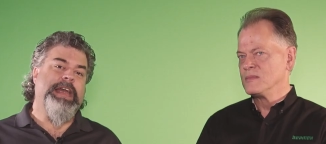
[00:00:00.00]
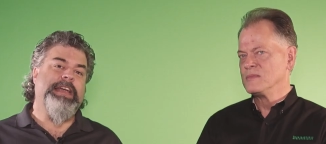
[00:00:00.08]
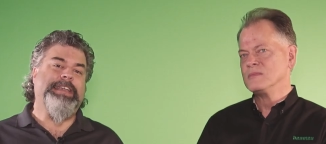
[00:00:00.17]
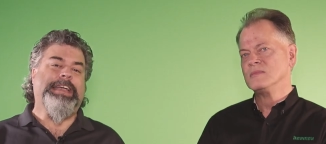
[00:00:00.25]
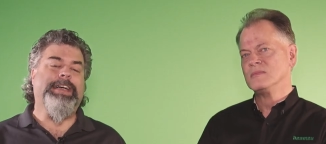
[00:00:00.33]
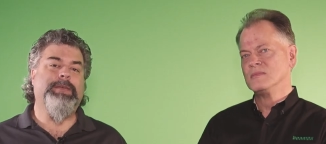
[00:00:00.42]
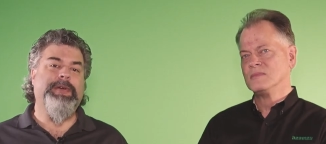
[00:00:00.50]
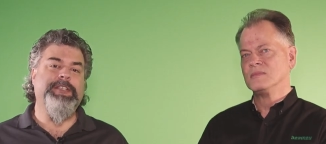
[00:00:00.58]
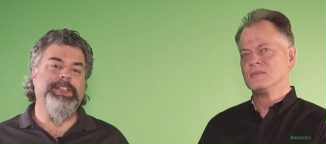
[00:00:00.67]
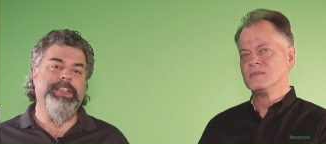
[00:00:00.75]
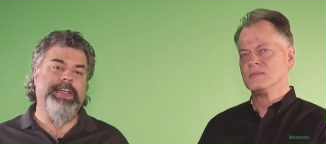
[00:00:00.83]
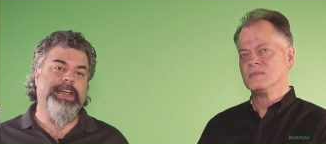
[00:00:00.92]
Speaker 1: we had a
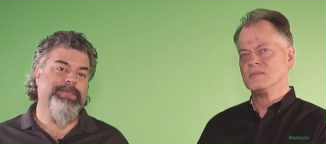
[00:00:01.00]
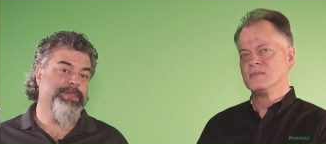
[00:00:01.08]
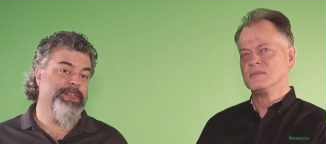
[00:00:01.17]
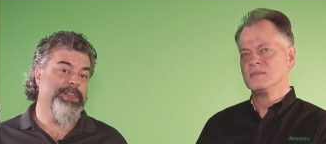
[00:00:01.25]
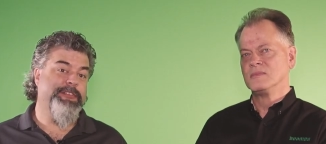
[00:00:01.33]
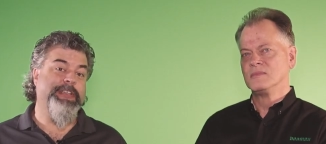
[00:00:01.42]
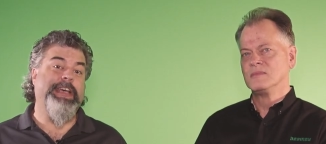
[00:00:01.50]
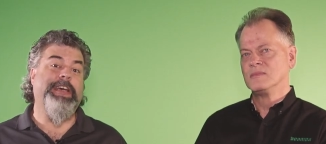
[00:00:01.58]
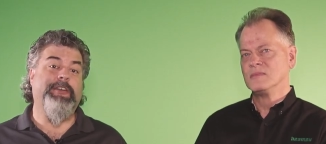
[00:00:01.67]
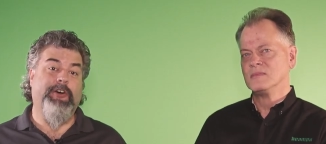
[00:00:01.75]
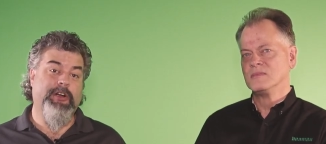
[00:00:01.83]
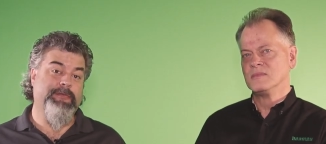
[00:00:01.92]
calibration conference
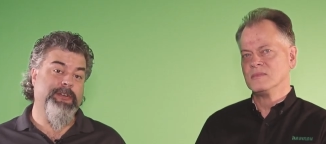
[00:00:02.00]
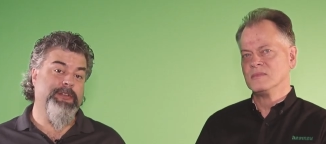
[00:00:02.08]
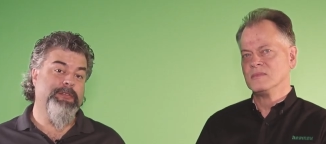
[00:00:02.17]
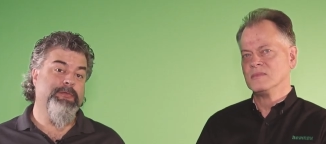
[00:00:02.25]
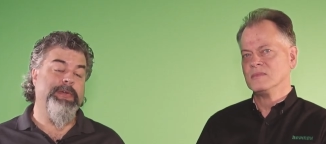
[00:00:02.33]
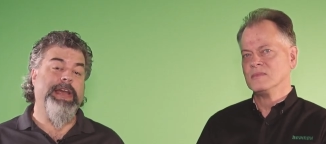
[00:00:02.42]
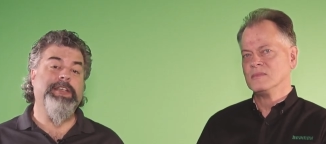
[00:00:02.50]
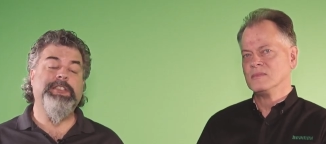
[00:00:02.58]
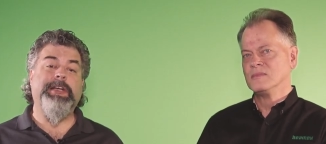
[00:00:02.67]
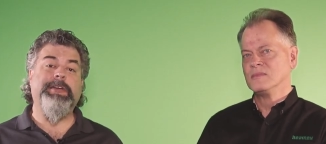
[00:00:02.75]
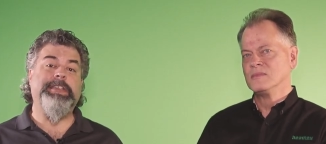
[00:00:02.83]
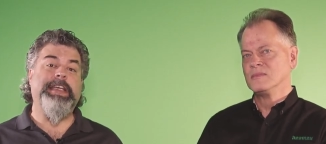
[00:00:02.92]
at Harvard. We asked
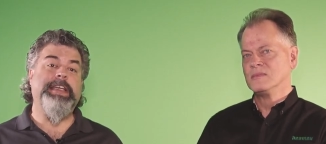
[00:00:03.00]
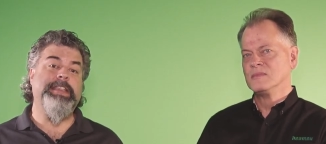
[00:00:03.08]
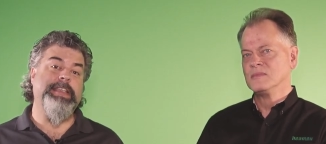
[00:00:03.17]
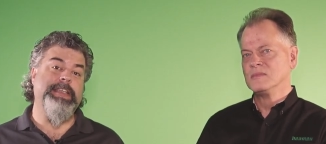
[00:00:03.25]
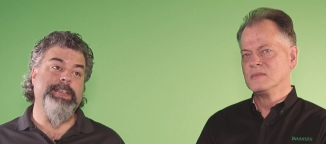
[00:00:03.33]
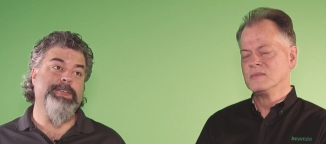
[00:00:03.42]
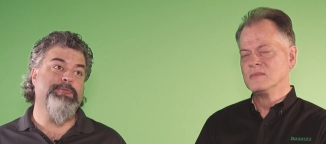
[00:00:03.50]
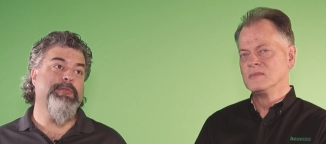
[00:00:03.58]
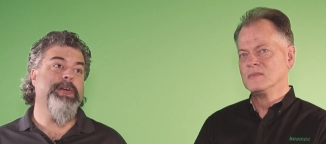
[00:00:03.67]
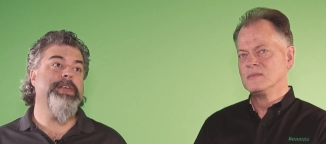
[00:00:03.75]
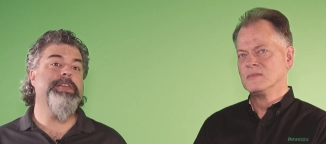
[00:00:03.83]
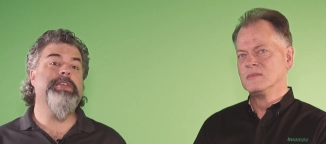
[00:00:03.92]
our attendees,
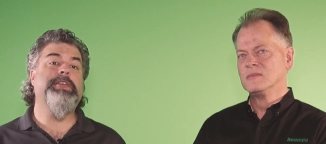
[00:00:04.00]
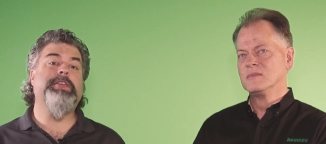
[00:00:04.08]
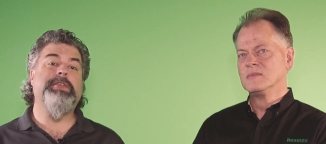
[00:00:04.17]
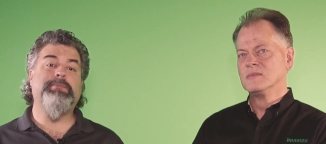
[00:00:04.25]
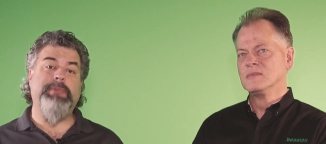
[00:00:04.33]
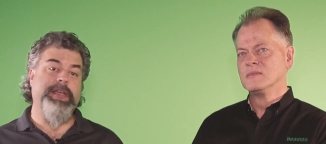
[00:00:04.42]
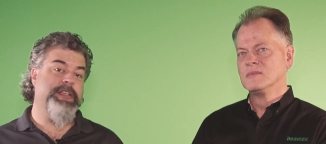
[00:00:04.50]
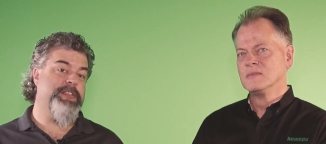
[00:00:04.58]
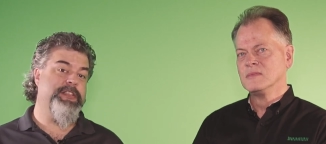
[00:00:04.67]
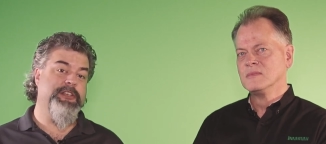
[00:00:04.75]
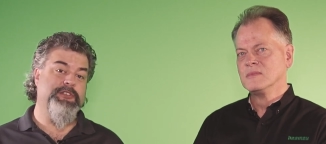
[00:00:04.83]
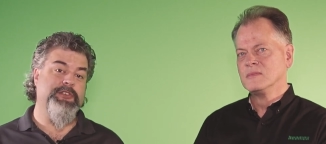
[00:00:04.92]
what are your
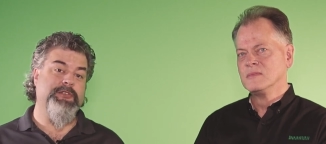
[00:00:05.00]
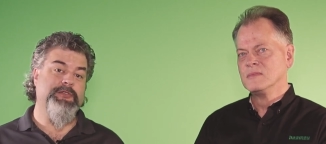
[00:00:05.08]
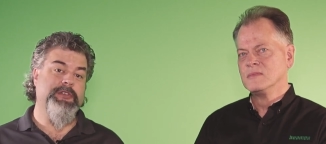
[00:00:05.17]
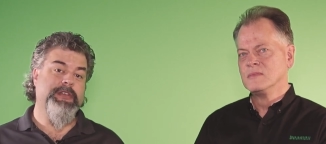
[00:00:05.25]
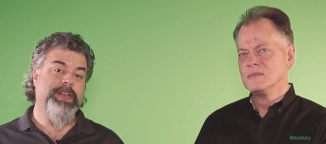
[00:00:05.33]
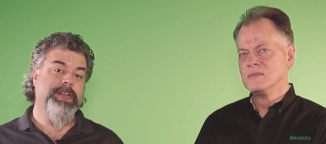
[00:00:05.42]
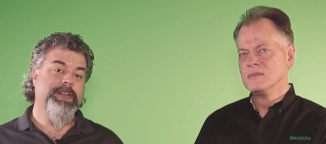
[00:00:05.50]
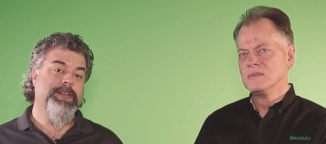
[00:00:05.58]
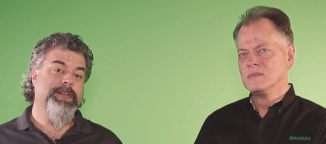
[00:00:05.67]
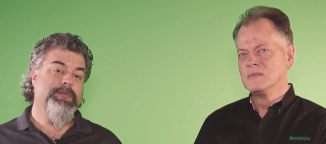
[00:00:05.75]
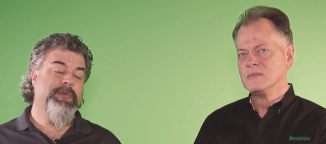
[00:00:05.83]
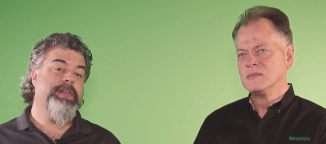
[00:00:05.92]
biggest issues?
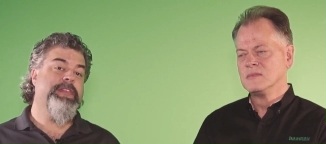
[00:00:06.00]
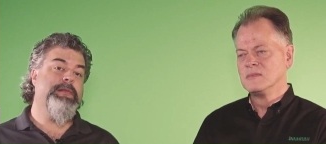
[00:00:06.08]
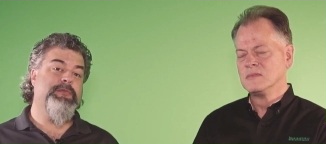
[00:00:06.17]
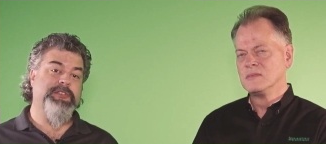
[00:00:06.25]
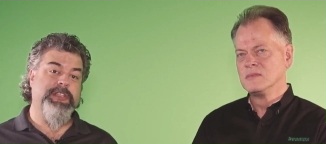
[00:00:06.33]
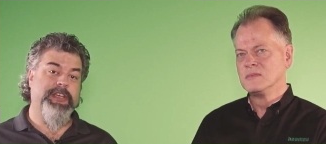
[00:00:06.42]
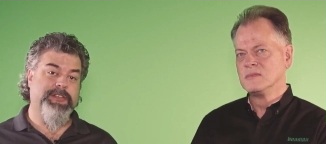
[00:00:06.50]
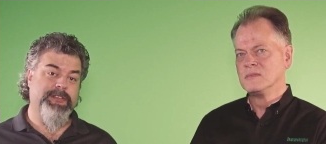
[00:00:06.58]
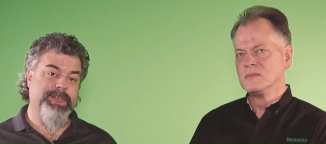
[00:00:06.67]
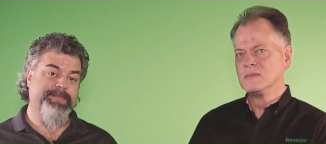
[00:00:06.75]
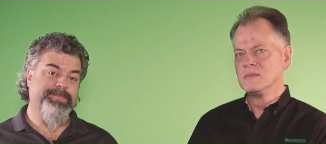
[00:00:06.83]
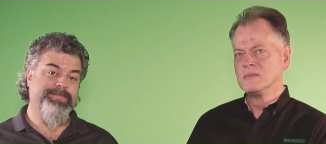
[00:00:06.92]
One of them was
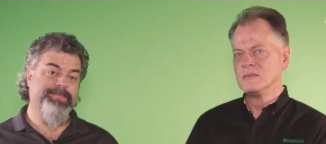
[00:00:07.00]
this.